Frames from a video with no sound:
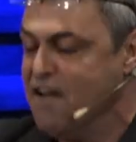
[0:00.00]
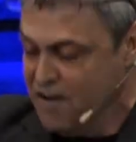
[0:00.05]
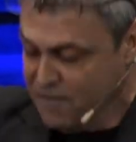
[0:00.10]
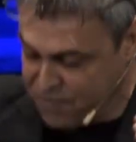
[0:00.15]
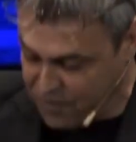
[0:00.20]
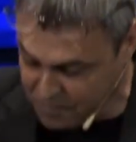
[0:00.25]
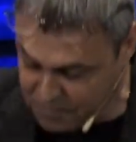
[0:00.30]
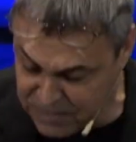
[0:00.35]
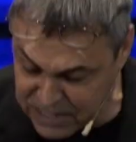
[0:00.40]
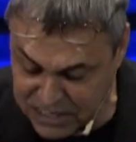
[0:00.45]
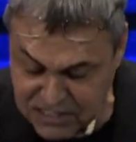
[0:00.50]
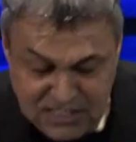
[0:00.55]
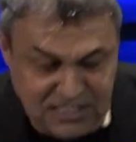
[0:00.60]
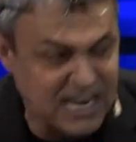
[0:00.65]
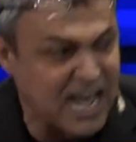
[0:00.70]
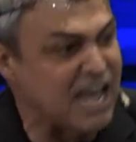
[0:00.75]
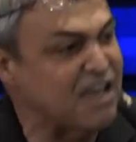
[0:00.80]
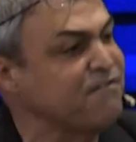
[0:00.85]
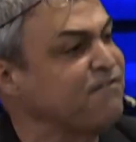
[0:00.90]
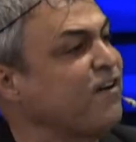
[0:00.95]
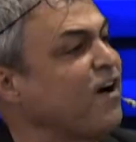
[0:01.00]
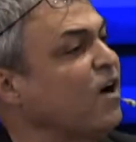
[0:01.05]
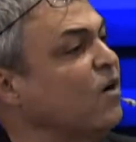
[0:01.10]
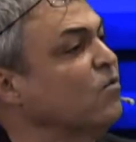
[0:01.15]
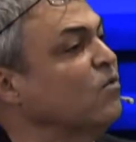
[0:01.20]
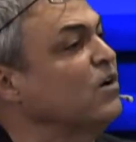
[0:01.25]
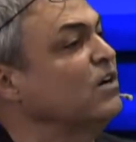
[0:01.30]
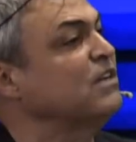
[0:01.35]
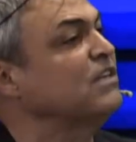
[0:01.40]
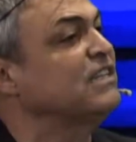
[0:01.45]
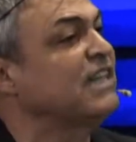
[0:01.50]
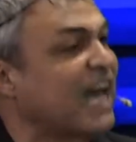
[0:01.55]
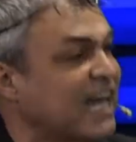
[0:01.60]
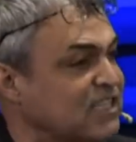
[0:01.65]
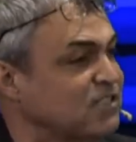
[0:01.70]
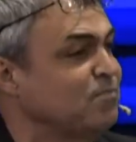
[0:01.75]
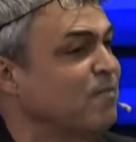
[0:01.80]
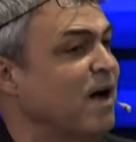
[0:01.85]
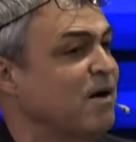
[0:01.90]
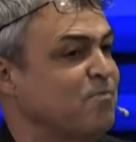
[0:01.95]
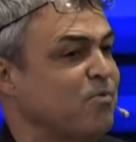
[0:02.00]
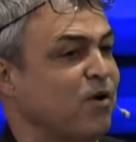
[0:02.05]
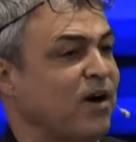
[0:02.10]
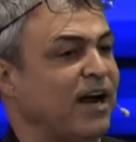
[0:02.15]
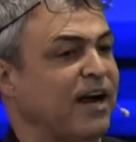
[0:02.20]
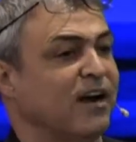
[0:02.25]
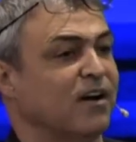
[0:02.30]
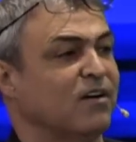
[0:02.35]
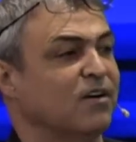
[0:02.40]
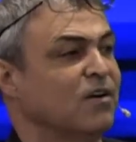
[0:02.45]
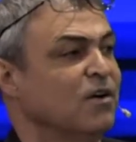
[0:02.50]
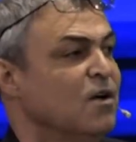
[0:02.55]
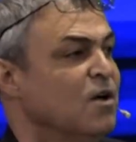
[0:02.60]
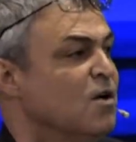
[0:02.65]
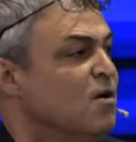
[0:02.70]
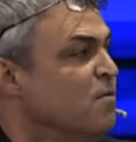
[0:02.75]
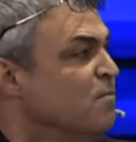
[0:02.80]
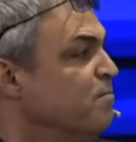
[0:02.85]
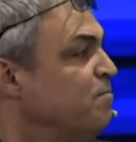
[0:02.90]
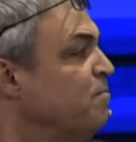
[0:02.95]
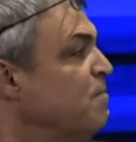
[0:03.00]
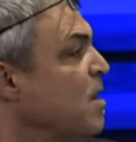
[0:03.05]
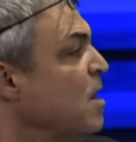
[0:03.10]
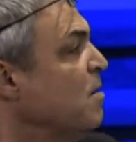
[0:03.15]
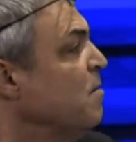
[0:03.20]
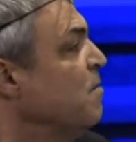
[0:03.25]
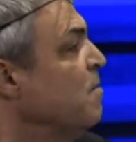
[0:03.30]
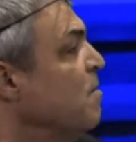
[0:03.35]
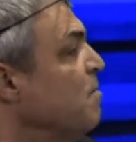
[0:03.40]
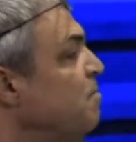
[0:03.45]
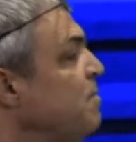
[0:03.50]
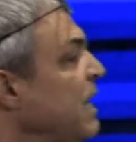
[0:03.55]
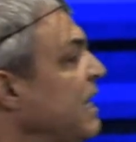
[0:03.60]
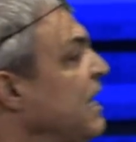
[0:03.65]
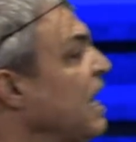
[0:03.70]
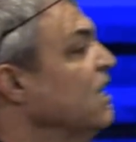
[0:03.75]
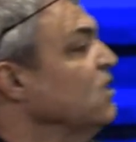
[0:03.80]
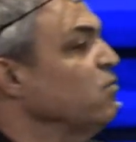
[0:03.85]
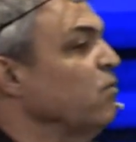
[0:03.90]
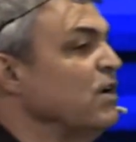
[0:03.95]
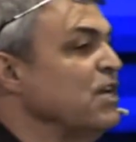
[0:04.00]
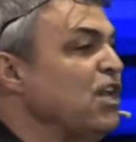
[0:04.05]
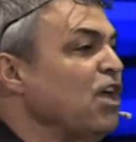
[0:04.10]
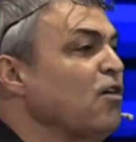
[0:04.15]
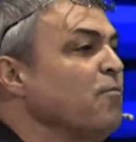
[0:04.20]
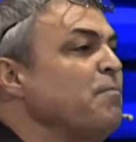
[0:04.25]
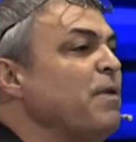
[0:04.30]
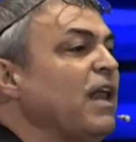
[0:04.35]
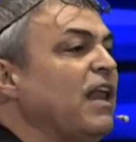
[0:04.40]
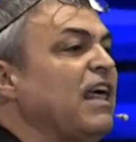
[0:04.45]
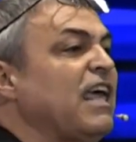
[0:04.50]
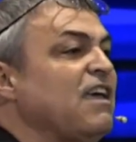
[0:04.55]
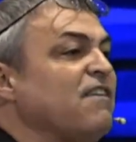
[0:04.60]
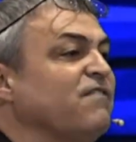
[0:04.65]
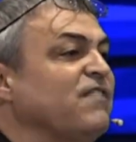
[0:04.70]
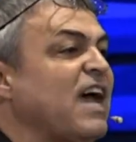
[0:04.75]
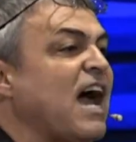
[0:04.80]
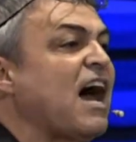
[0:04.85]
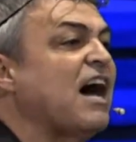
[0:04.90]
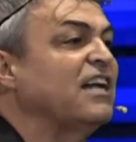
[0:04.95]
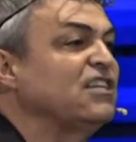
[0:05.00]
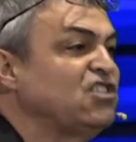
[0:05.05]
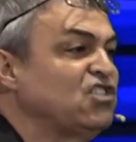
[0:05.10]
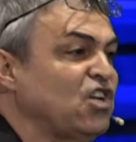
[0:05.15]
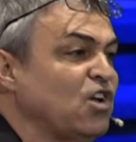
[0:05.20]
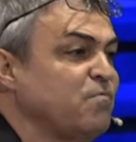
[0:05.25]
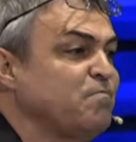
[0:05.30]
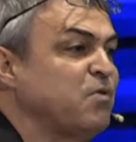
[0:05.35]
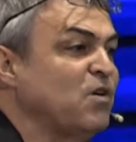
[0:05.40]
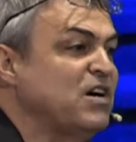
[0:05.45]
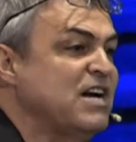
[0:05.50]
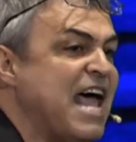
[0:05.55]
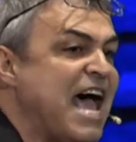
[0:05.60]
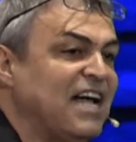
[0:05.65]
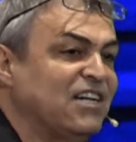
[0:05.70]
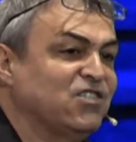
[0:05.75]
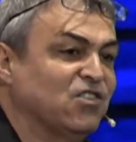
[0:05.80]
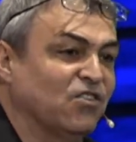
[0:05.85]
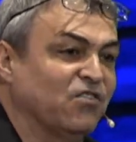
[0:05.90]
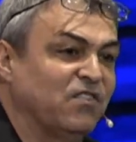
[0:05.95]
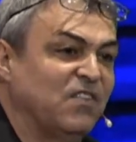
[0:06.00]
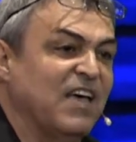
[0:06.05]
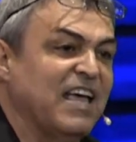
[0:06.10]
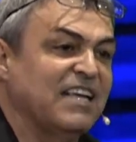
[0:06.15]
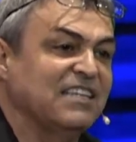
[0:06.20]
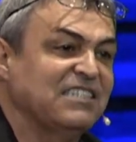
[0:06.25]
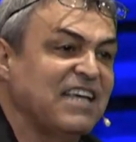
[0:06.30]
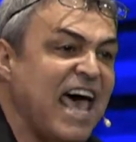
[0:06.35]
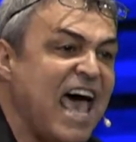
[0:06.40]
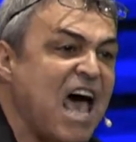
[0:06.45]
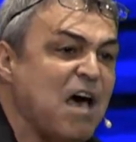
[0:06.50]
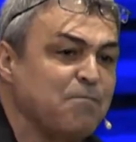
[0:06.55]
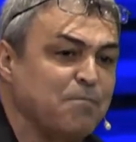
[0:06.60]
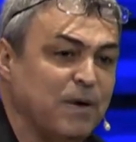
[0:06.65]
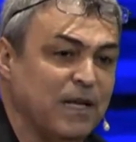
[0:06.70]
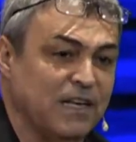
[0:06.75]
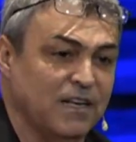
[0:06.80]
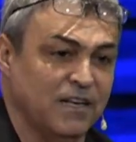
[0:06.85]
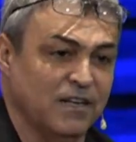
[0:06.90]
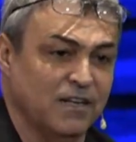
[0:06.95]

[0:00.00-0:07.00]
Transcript: from this day forward. That's my prayer. Because when you believe God, supernatural things happen.